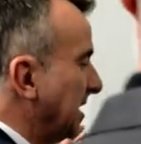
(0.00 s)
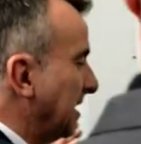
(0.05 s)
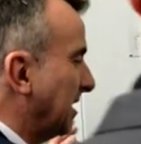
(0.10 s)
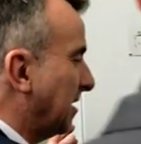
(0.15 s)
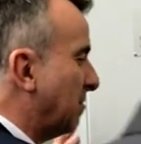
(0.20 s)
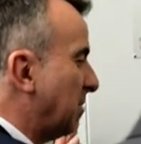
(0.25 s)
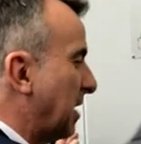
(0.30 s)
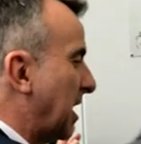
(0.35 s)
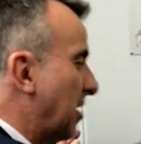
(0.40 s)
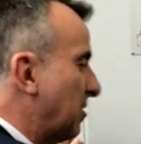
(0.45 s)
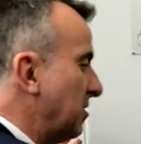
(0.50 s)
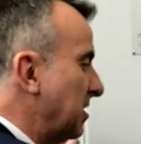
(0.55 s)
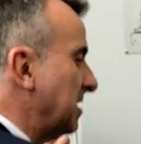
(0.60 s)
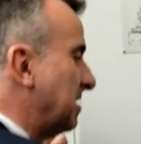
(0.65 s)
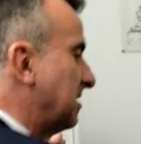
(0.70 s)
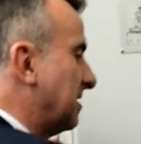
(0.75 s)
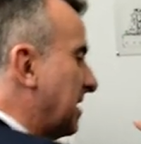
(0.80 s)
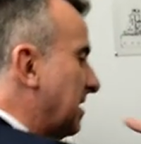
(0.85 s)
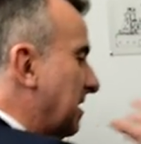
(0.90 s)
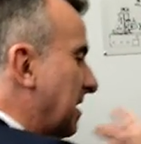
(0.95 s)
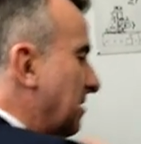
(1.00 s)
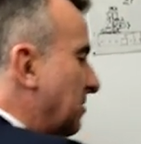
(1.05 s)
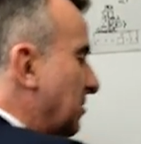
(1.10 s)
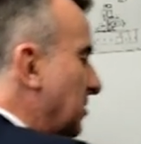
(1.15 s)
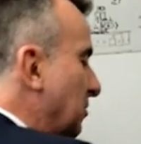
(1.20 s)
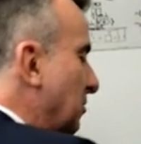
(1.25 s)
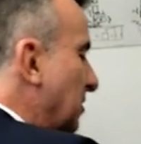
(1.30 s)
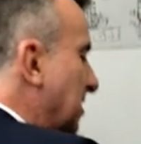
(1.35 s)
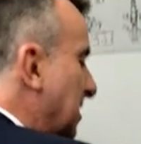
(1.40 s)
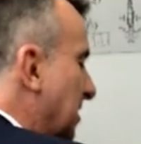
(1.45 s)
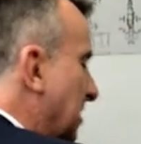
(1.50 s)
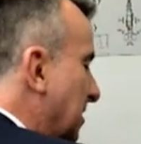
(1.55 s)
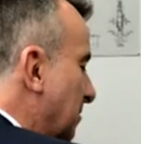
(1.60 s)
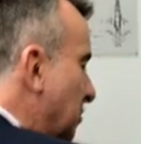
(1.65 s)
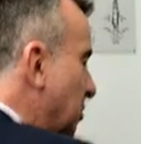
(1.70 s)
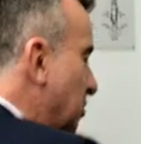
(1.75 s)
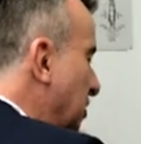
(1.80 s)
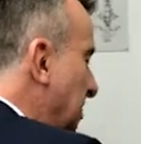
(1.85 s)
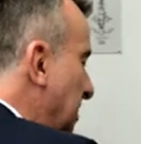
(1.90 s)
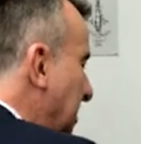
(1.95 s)
with the actual measured
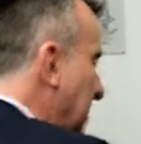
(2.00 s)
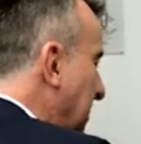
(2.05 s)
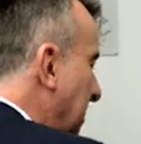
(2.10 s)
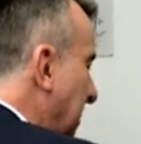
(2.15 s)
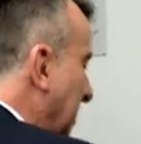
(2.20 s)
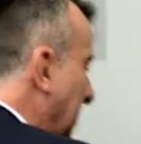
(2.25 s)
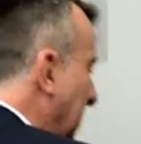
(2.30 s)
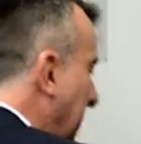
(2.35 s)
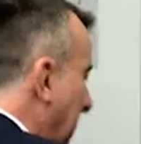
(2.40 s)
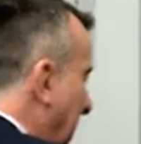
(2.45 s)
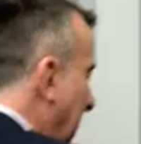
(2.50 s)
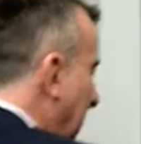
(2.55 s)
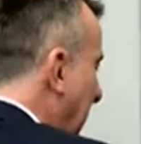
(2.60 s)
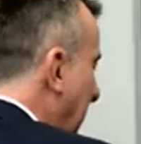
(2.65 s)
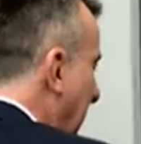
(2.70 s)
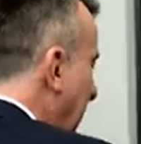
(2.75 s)
values and then